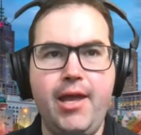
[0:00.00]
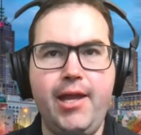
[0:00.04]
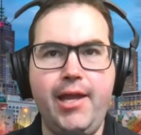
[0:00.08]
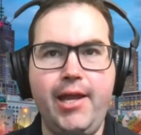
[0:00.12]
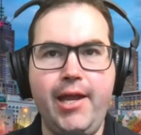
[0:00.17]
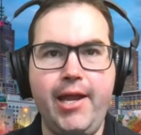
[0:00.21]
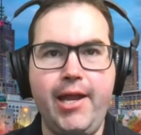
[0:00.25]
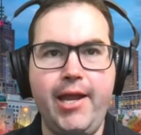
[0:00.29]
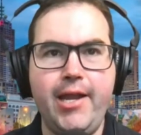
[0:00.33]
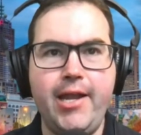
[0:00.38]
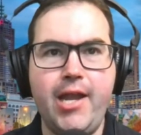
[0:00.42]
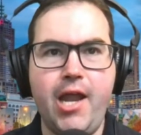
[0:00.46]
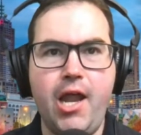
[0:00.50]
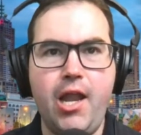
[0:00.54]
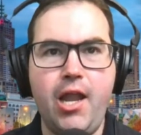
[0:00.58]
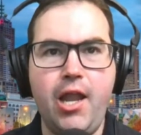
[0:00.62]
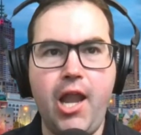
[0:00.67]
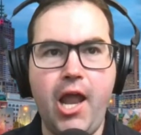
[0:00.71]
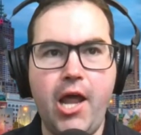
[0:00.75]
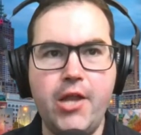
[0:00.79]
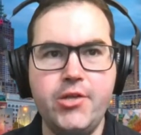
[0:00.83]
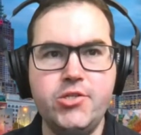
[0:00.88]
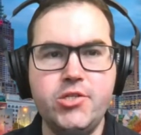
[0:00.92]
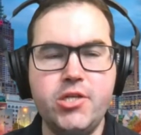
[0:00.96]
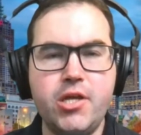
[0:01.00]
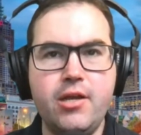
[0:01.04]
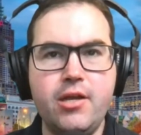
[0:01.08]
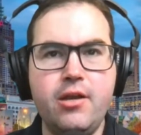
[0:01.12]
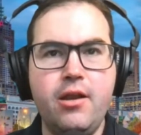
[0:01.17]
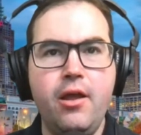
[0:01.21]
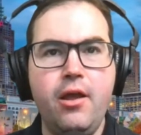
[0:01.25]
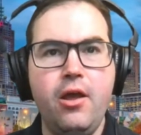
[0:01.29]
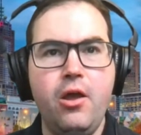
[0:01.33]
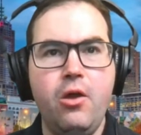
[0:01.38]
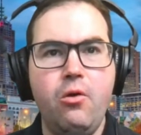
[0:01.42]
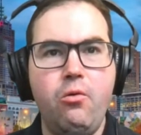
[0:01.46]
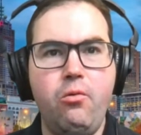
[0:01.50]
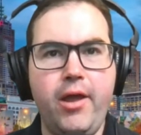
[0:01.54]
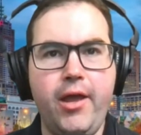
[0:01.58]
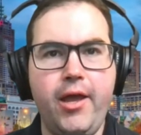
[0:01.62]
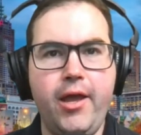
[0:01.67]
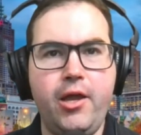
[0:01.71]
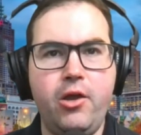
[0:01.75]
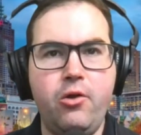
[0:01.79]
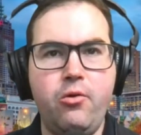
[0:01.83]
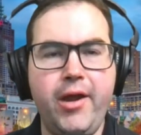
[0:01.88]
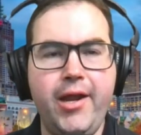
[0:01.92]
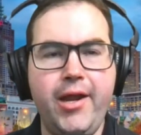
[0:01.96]
in London,
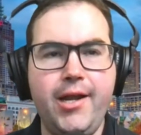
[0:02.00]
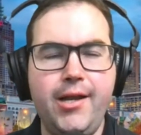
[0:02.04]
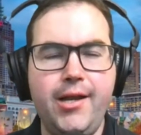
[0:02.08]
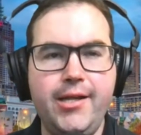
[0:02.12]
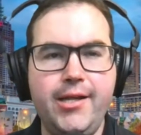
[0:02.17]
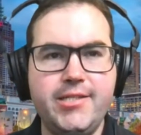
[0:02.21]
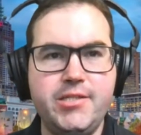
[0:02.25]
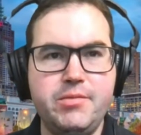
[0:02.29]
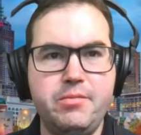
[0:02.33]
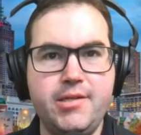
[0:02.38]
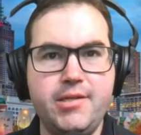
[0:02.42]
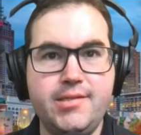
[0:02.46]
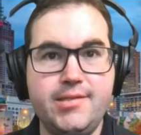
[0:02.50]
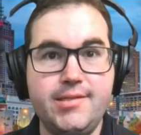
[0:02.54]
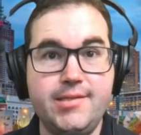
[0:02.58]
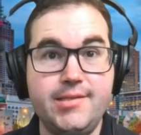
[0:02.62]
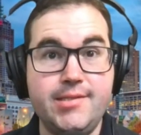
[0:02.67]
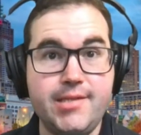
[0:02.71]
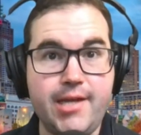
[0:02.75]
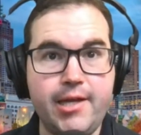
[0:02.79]
where Queen Elizabeth